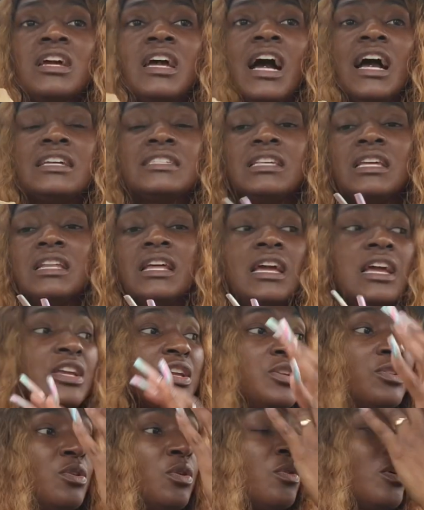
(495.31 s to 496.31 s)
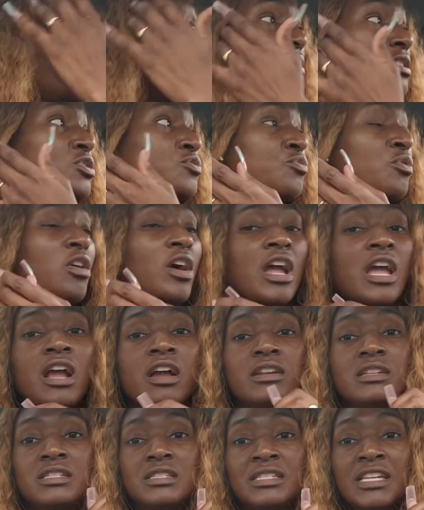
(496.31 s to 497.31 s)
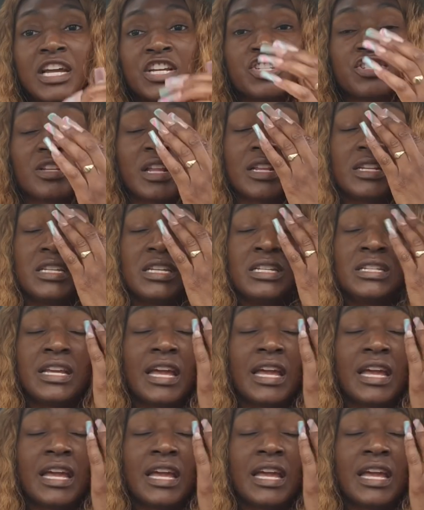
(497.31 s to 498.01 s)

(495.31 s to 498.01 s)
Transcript: I said, hey, you know, because it's raw hair and it's texture that I need,